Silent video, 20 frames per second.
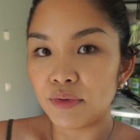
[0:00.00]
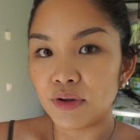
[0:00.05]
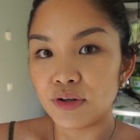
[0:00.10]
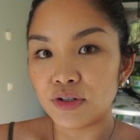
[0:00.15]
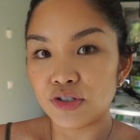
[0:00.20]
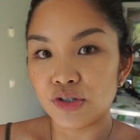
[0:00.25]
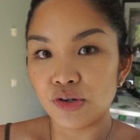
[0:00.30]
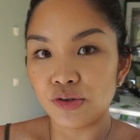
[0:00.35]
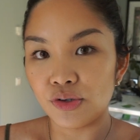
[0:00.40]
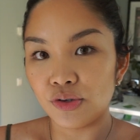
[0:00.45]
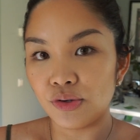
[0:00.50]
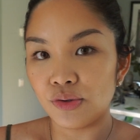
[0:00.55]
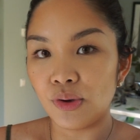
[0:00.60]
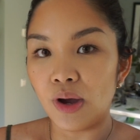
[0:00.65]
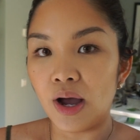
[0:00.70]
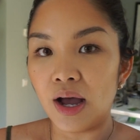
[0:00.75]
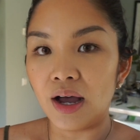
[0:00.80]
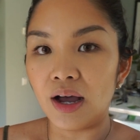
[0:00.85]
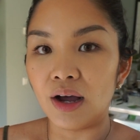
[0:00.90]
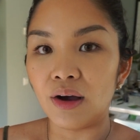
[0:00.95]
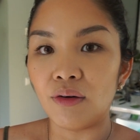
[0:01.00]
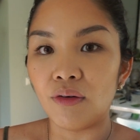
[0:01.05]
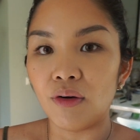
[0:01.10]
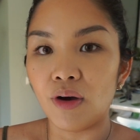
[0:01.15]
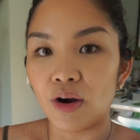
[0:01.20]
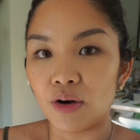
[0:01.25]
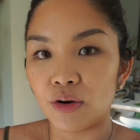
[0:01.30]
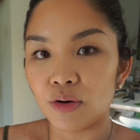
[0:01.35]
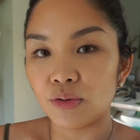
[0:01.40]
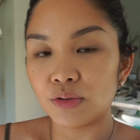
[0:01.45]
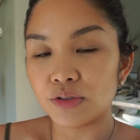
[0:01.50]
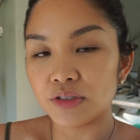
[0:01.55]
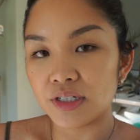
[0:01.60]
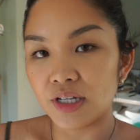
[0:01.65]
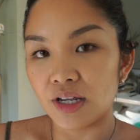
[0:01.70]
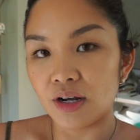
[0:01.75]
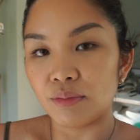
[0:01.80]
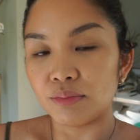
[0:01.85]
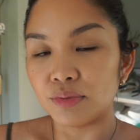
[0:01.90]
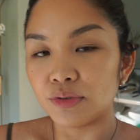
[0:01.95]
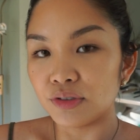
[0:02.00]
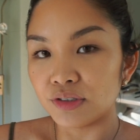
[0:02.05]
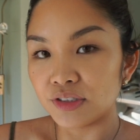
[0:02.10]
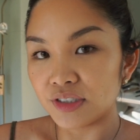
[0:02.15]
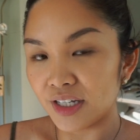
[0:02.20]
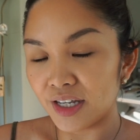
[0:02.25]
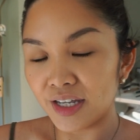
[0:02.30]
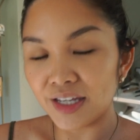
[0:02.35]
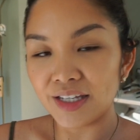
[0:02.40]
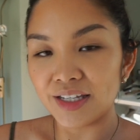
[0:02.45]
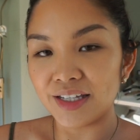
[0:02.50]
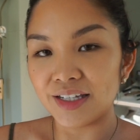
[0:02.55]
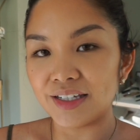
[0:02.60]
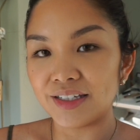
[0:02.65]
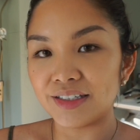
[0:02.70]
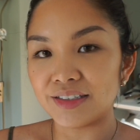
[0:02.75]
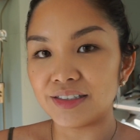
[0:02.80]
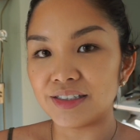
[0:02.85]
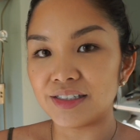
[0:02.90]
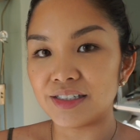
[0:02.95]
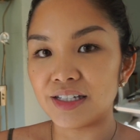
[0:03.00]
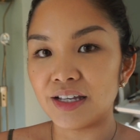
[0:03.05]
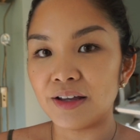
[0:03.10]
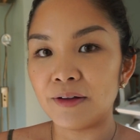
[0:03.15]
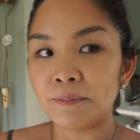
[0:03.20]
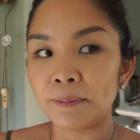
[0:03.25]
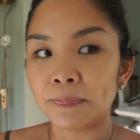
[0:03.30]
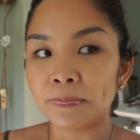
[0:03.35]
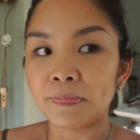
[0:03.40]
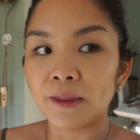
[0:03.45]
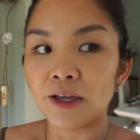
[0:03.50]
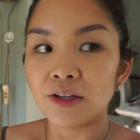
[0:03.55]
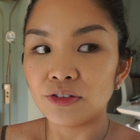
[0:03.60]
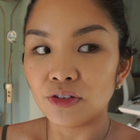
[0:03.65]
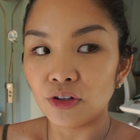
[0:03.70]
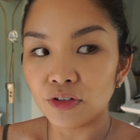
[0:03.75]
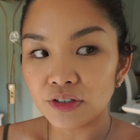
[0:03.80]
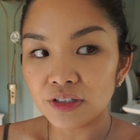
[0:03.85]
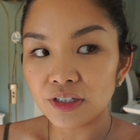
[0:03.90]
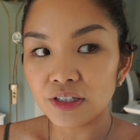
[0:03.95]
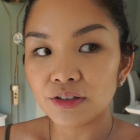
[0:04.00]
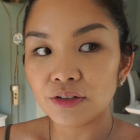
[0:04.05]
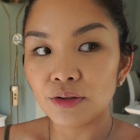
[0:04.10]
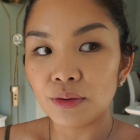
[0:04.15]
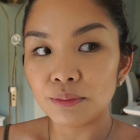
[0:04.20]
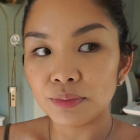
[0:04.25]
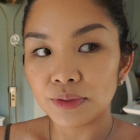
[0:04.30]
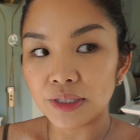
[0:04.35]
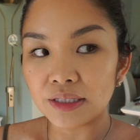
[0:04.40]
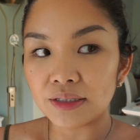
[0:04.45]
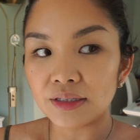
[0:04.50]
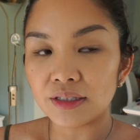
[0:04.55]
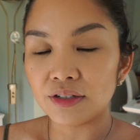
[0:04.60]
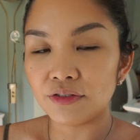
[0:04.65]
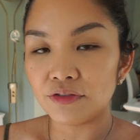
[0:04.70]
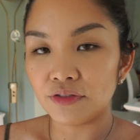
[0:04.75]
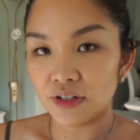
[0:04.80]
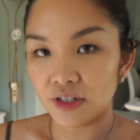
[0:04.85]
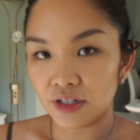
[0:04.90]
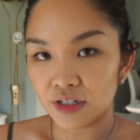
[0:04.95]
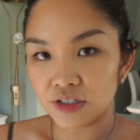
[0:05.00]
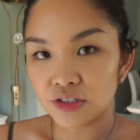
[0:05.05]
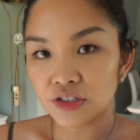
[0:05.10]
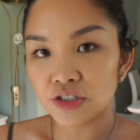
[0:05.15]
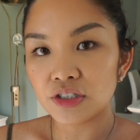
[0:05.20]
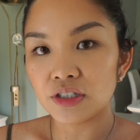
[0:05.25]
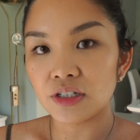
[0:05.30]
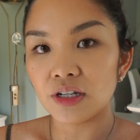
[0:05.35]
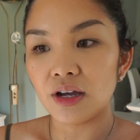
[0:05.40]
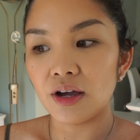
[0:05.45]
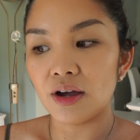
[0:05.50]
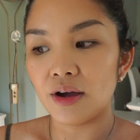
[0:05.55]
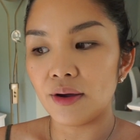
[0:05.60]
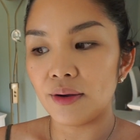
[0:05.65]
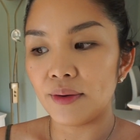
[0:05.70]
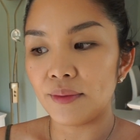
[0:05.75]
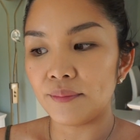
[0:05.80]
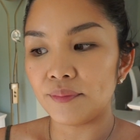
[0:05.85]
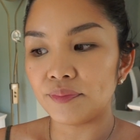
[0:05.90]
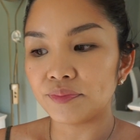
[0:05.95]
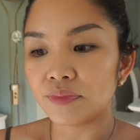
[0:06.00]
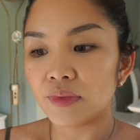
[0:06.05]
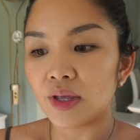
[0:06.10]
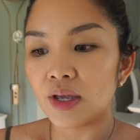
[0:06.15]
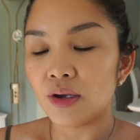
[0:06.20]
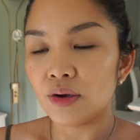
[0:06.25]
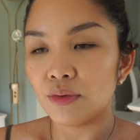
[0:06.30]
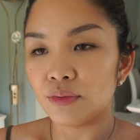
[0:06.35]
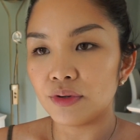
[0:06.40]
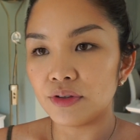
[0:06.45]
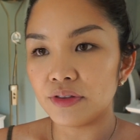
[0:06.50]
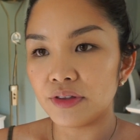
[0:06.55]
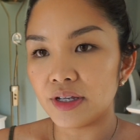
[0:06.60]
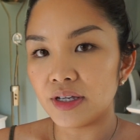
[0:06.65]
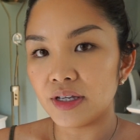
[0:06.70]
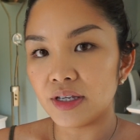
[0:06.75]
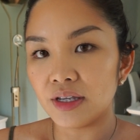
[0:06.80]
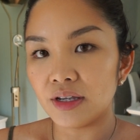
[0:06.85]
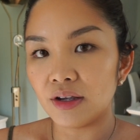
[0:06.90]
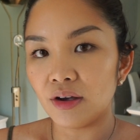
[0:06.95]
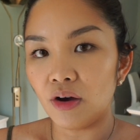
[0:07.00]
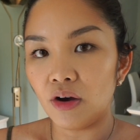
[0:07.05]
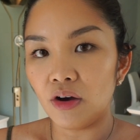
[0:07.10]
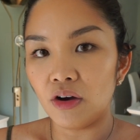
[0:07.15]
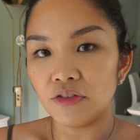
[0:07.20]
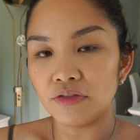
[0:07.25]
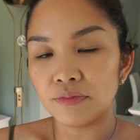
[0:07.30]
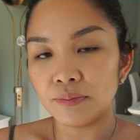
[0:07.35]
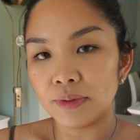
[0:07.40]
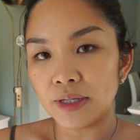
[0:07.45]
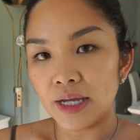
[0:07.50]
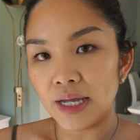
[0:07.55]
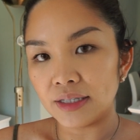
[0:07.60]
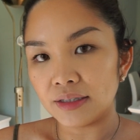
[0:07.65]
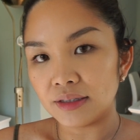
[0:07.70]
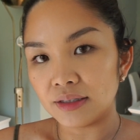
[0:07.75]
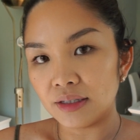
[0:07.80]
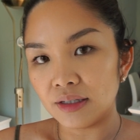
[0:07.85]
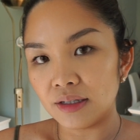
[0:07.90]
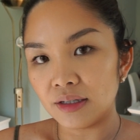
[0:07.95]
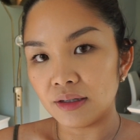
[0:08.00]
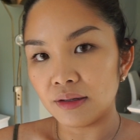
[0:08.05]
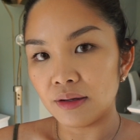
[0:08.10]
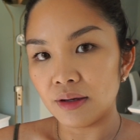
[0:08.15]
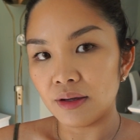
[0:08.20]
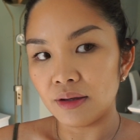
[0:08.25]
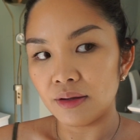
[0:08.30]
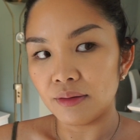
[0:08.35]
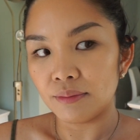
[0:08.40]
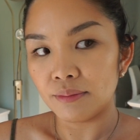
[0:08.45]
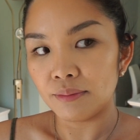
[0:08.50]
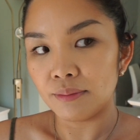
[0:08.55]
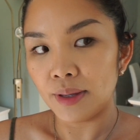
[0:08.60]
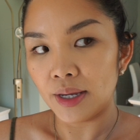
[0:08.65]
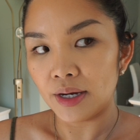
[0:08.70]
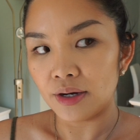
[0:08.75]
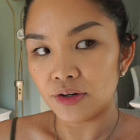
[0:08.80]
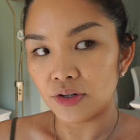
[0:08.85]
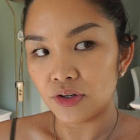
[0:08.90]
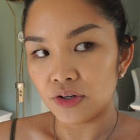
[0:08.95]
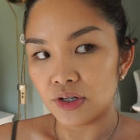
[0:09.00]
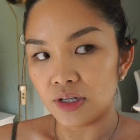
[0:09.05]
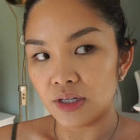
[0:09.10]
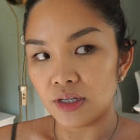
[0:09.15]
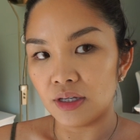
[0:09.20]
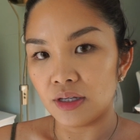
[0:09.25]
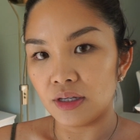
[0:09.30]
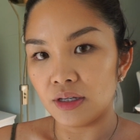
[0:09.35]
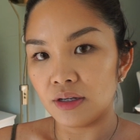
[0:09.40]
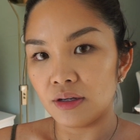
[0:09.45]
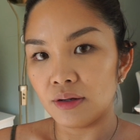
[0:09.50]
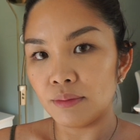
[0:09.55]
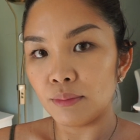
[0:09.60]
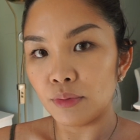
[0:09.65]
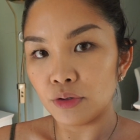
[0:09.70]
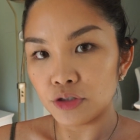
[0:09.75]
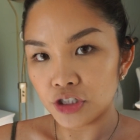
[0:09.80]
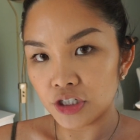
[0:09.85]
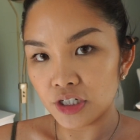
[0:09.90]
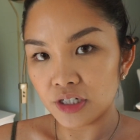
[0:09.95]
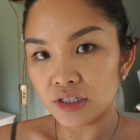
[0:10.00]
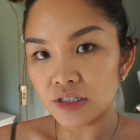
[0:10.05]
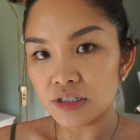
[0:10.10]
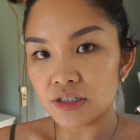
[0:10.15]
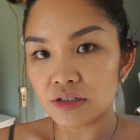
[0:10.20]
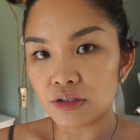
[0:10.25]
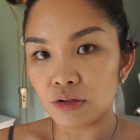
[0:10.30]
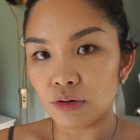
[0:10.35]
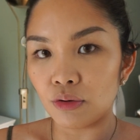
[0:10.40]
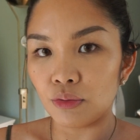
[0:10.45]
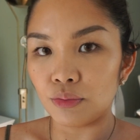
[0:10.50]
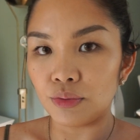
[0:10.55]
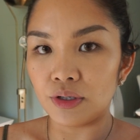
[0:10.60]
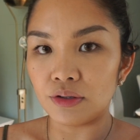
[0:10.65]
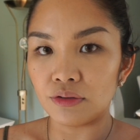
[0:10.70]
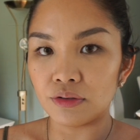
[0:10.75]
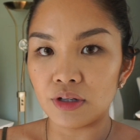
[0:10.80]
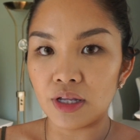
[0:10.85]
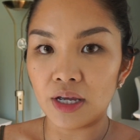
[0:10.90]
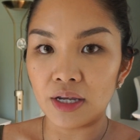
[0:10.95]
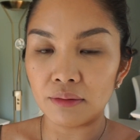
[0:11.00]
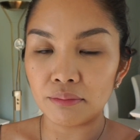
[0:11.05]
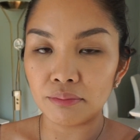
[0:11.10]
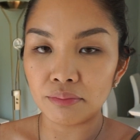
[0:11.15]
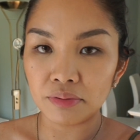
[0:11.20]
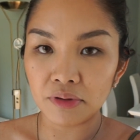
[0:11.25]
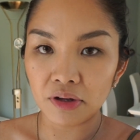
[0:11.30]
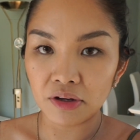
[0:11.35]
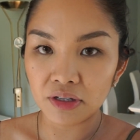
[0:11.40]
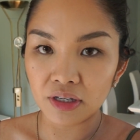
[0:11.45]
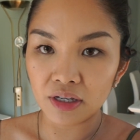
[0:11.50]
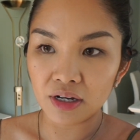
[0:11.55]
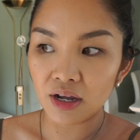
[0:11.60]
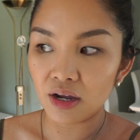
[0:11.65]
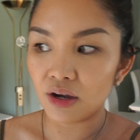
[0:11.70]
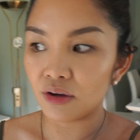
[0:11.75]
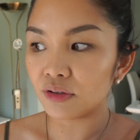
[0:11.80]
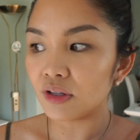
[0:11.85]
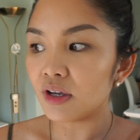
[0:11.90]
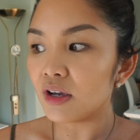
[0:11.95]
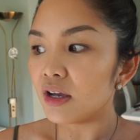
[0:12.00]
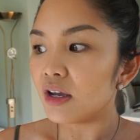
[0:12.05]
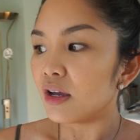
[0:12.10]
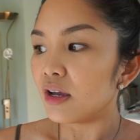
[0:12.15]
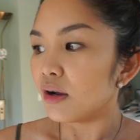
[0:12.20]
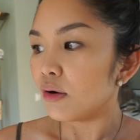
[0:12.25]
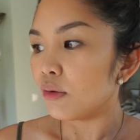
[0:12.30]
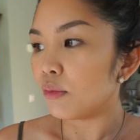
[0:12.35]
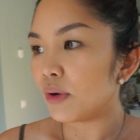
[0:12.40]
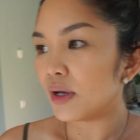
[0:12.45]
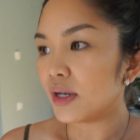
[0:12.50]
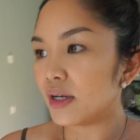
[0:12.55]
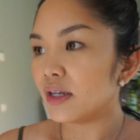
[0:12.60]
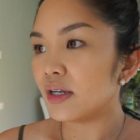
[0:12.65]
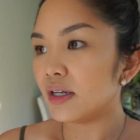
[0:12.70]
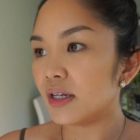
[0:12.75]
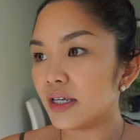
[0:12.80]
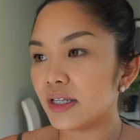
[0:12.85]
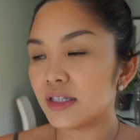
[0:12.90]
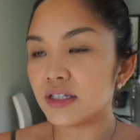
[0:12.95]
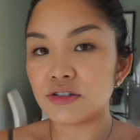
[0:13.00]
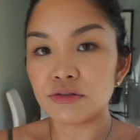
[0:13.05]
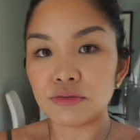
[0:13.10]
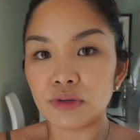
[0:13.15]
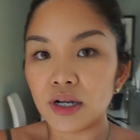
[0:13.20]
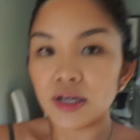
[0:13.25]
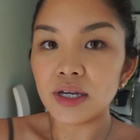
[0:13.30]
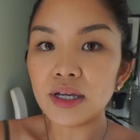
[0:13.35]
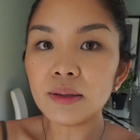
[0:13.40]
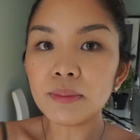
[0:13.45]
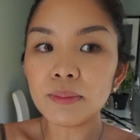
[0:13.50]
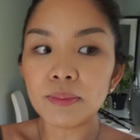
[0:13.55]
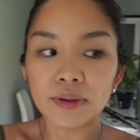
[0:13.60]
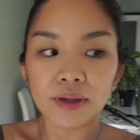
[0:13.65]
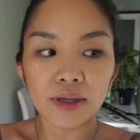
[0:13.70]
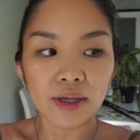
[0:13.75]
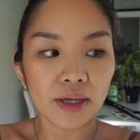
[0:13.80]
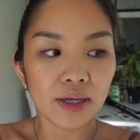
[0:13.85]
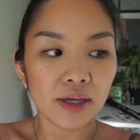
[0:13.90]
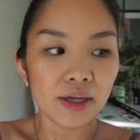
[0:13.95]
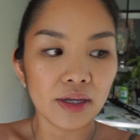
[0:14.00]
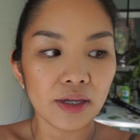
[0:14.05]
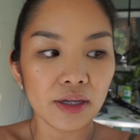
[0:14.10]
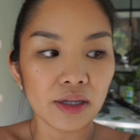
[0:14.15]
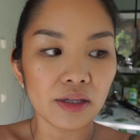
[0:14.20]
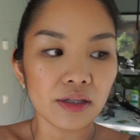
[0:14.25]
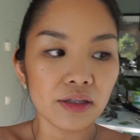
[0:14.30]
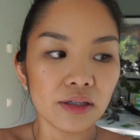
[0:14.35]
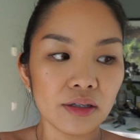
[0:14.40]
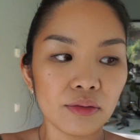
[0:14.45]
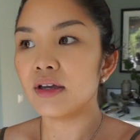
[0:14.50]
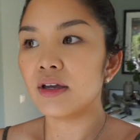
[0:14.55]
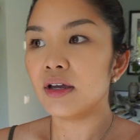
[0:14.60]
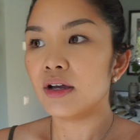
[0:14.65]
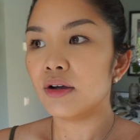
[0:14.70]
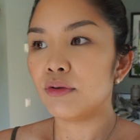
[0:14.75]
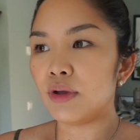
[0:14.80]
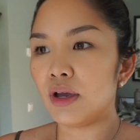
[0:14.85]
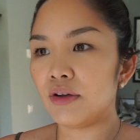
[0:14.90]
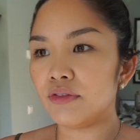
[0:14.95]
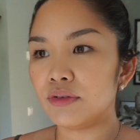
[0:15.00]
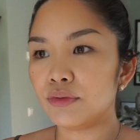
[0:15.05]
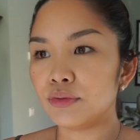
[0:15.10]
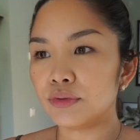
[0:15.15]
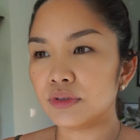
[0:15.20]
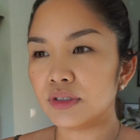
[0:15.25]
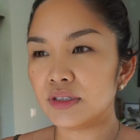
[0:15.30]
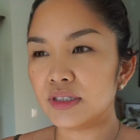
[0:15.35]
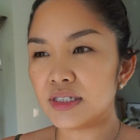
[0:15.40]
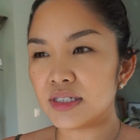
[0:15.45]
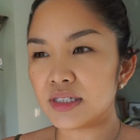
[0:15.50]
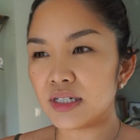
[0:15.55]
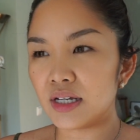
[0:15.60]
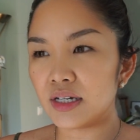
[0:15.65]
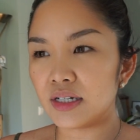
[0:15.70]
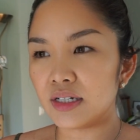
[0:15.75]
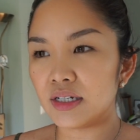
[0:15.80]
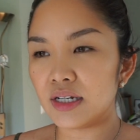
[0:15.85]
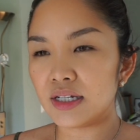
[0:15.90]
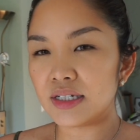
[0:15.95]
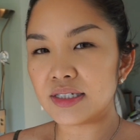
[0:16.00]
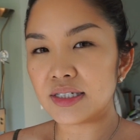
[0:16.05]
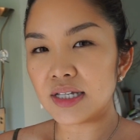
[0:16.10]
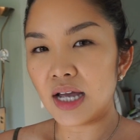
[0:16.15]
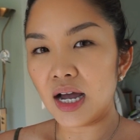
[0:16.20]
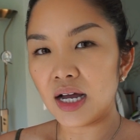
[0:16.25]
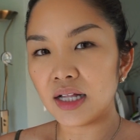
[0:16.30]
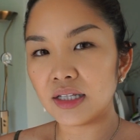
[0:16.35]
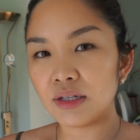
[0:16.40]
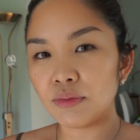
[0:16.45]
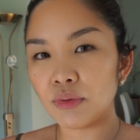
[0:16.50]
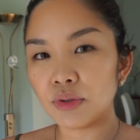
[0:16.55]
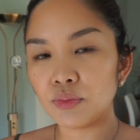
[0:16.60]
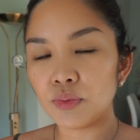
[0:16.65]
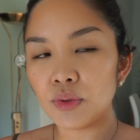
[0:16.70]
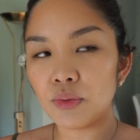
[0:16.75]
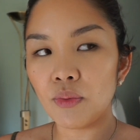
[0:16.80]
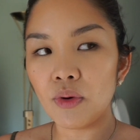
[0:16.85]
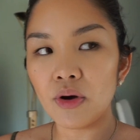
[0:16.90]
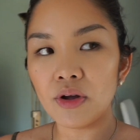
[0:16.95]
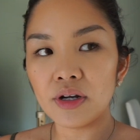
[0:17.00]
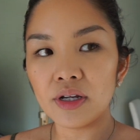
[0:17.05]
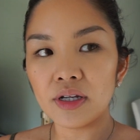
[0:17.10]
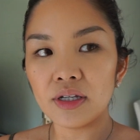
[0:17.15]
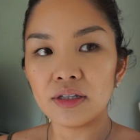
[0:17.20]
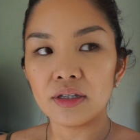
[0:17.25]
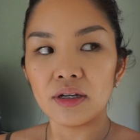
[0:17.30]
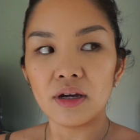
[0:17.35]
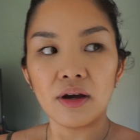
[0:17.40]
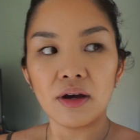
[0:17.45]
gonna show you how our whole setup looks like. It's not yet completely finished. We're thinking of planting berry bushes so we could like pluck it out when it's ripe, and we haven't really decided exactly what we wanted.